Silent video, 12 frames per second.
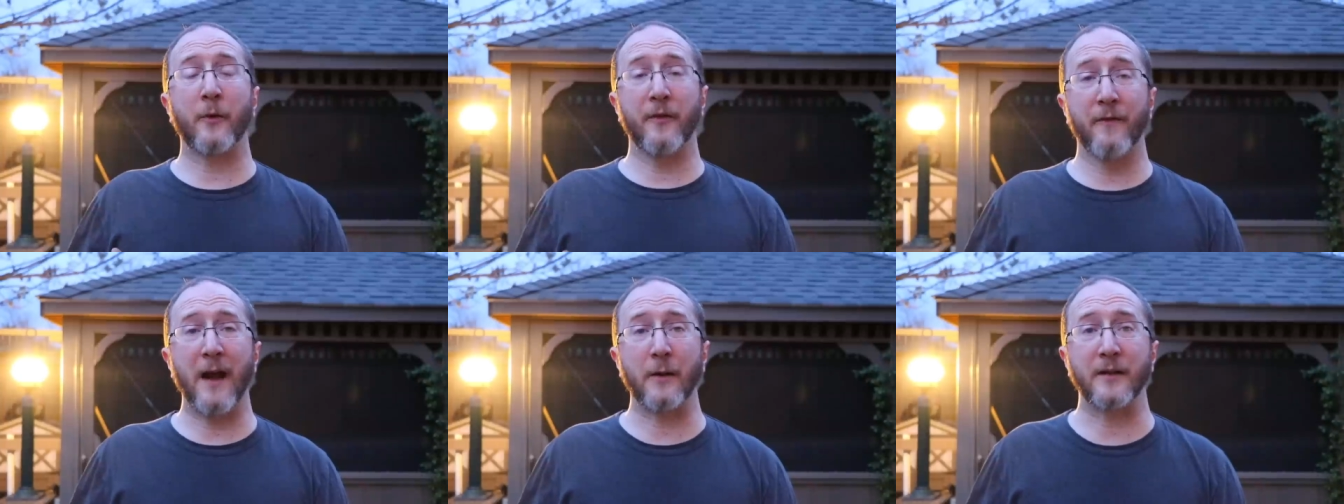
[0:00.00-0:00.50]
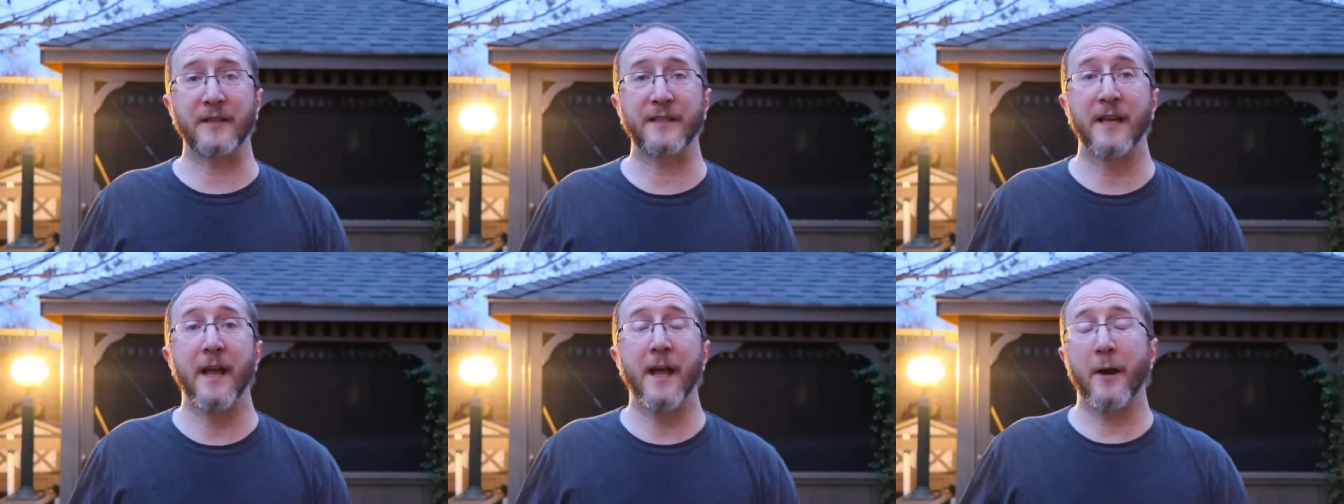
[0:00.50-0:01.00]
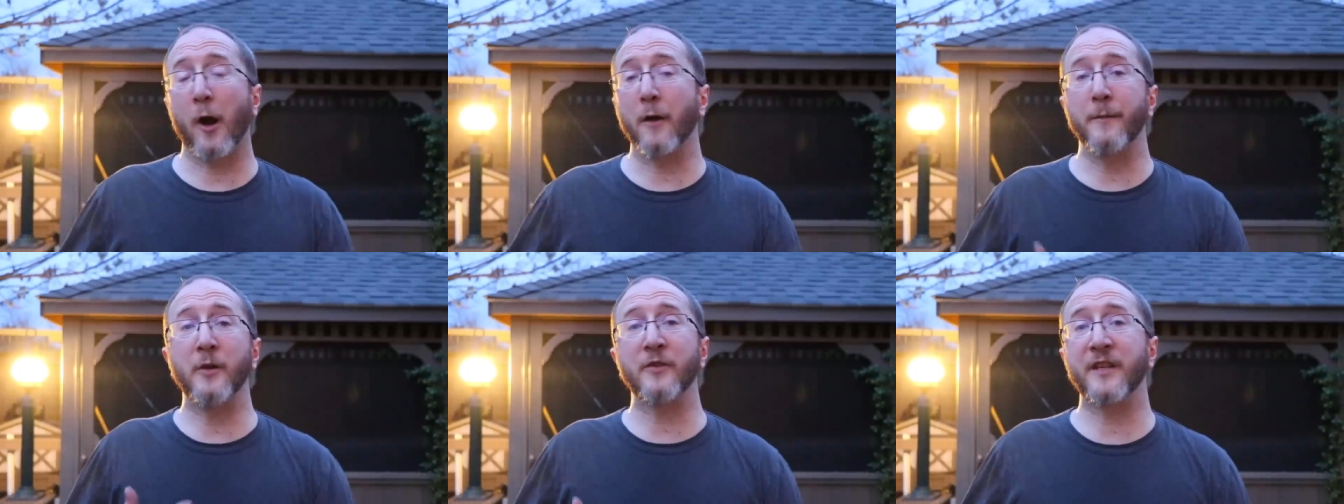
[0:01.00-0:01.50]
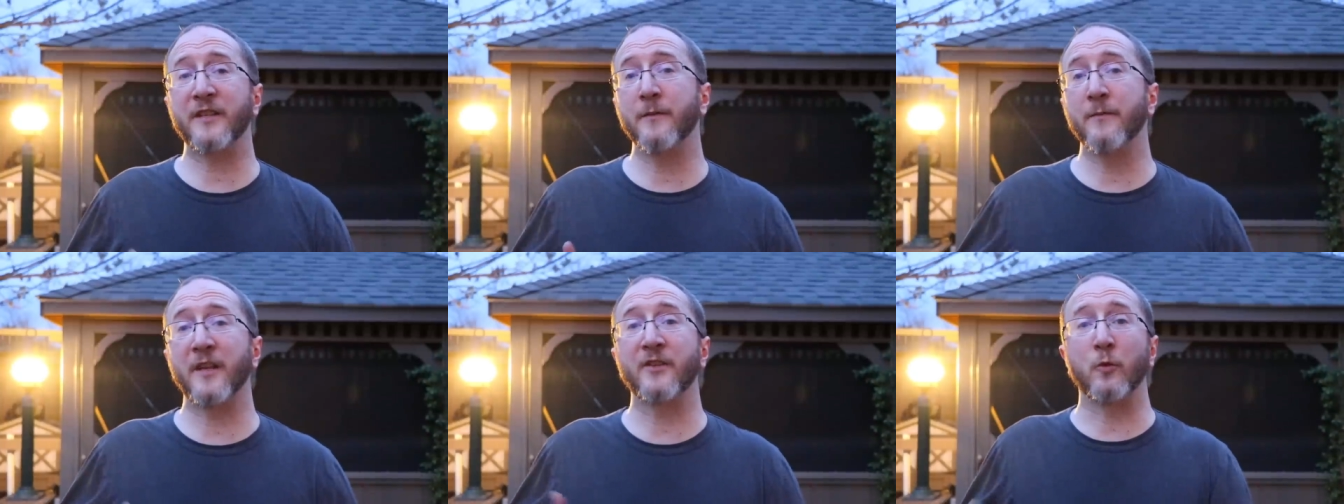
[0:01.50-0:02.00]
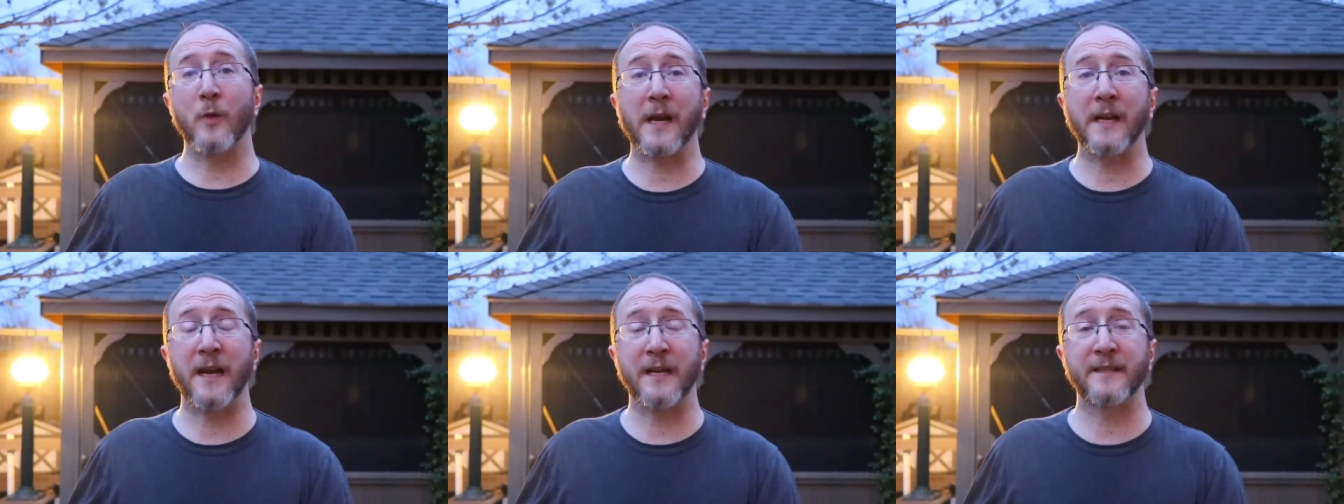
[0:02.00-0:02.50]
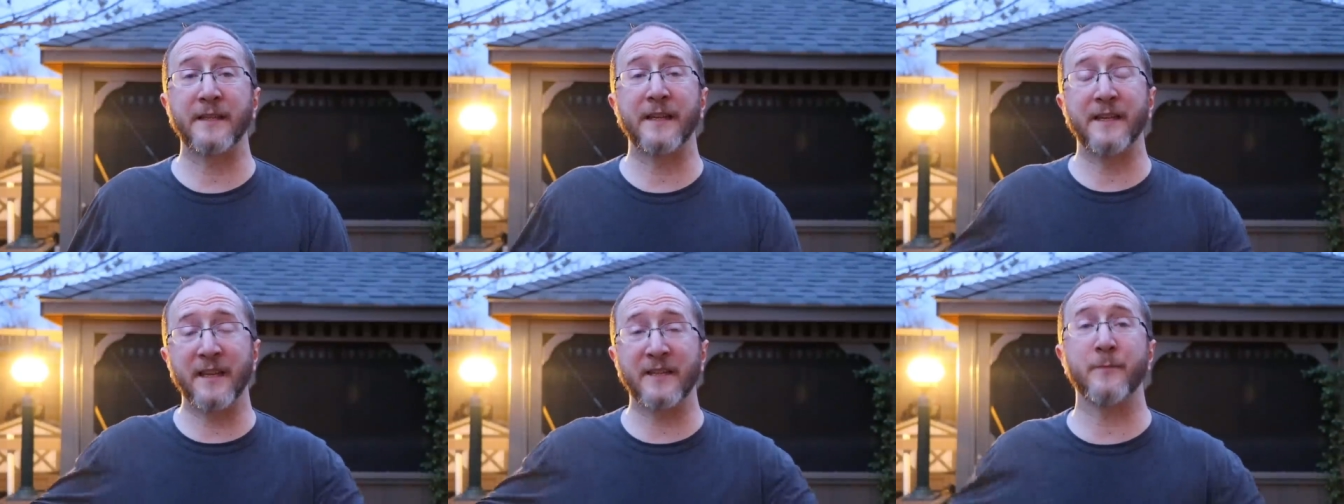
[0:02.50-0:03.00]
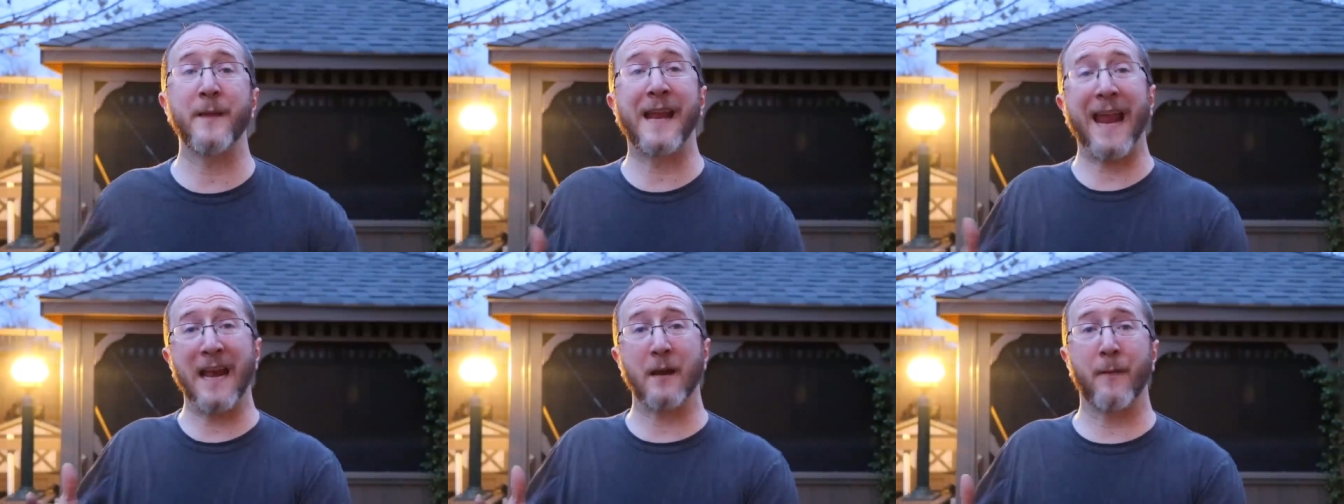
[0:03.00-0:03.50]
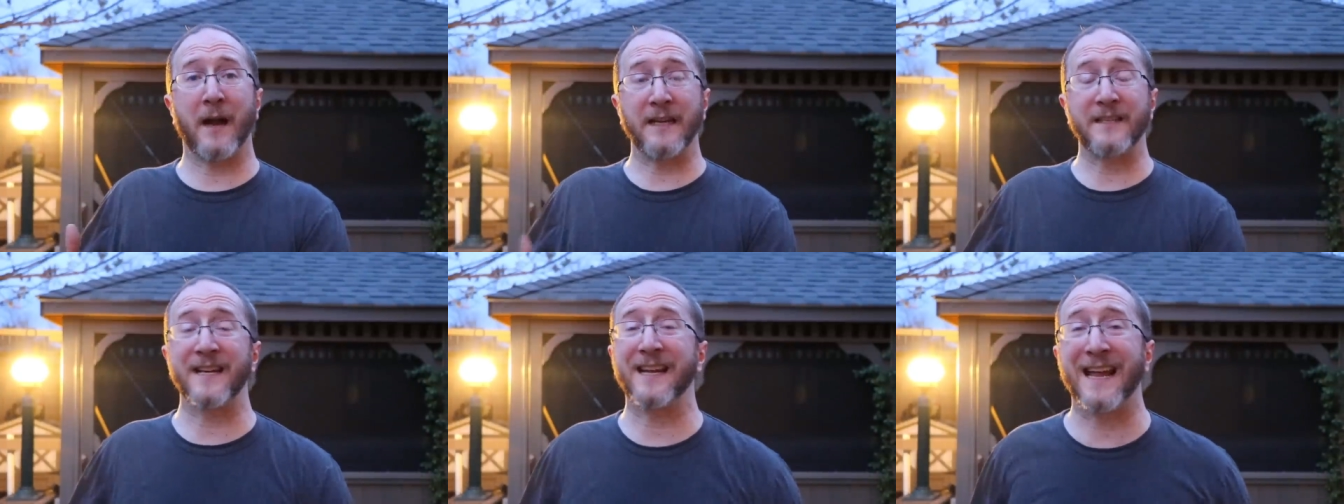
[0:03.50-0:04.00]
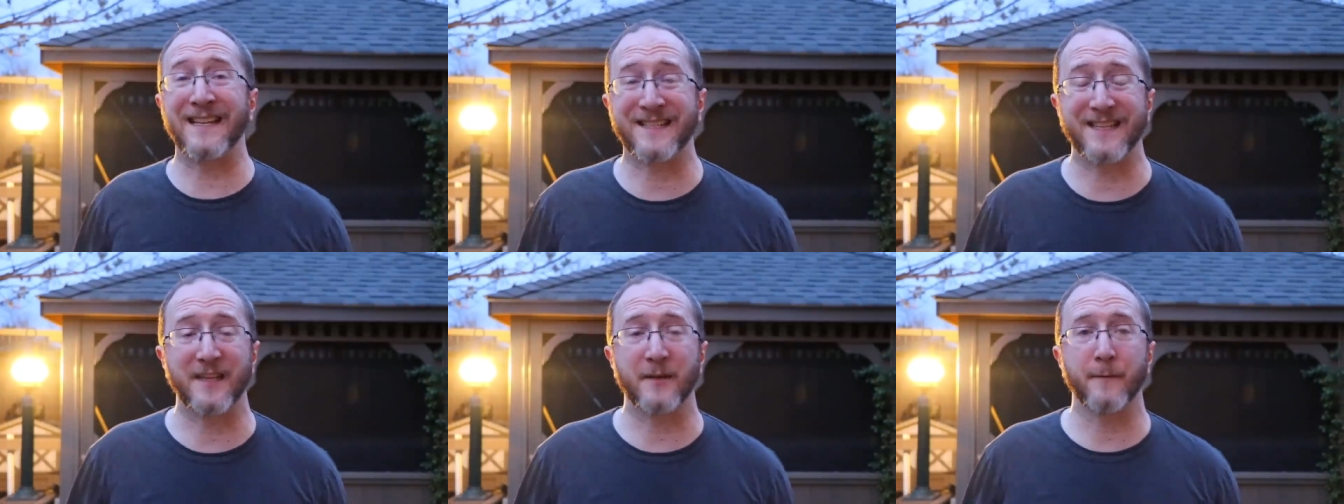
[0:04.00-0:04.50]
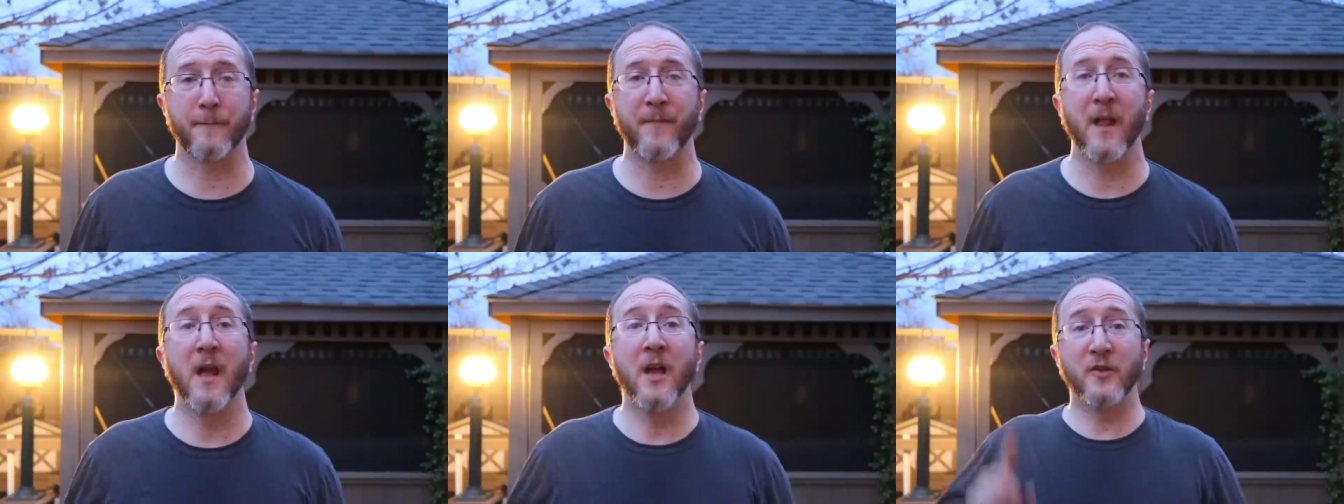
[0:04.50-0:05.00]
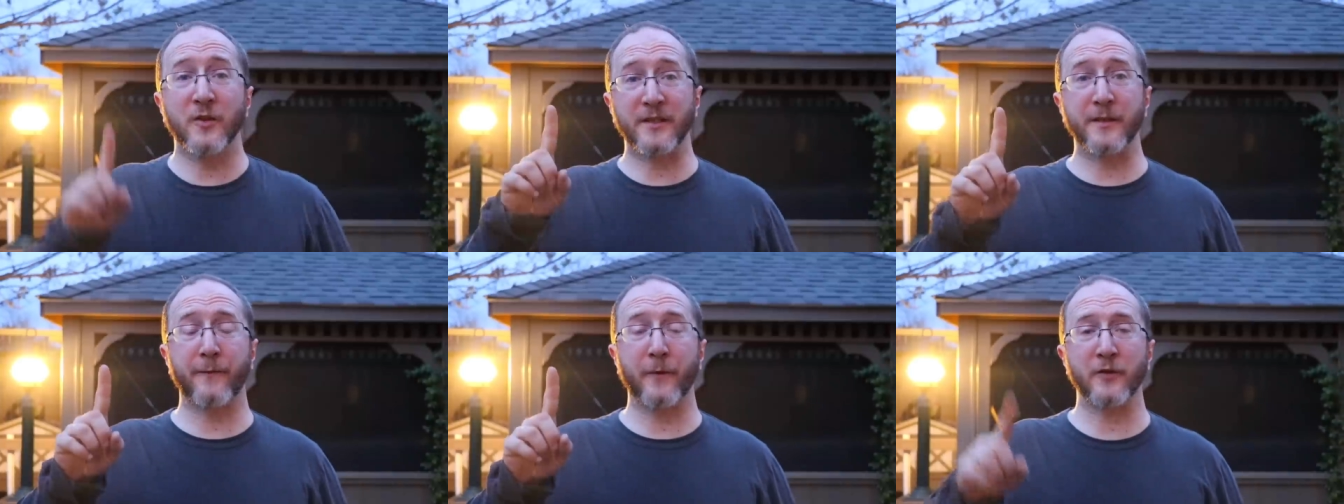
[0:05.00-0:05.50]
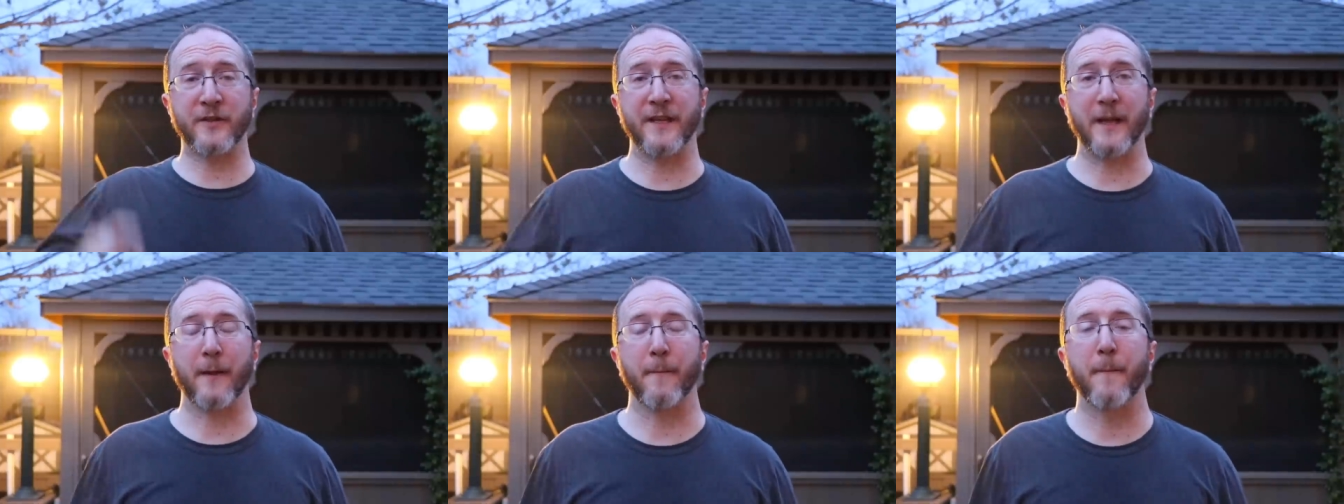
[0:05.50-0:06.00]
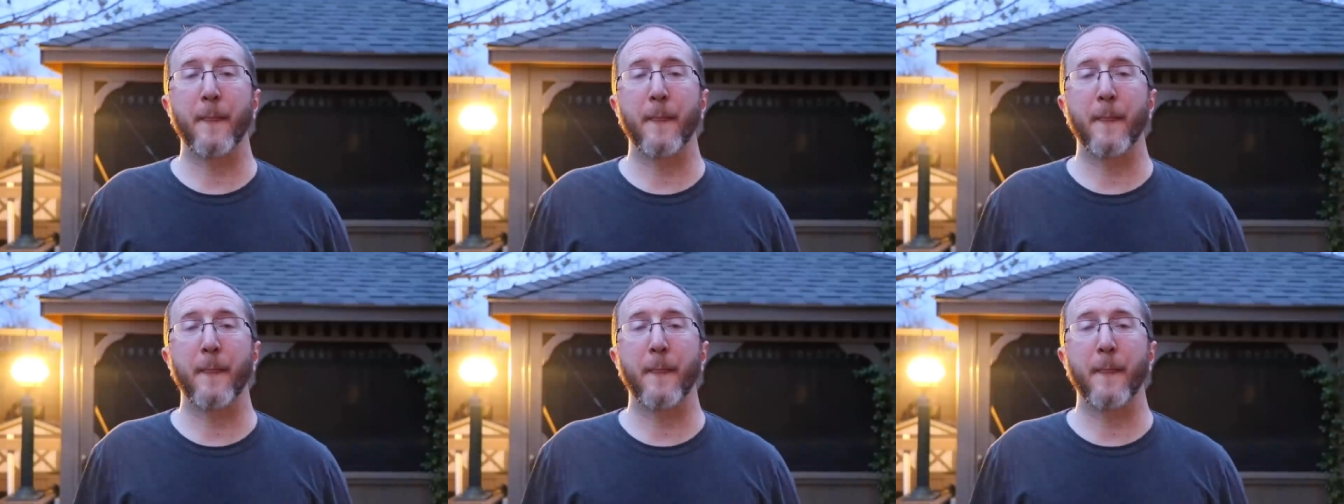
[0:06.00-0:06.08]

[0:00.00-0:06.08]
with the virus, and our immune system doesn't recognize it and doesn't make antibodies against it. So that's the first thing.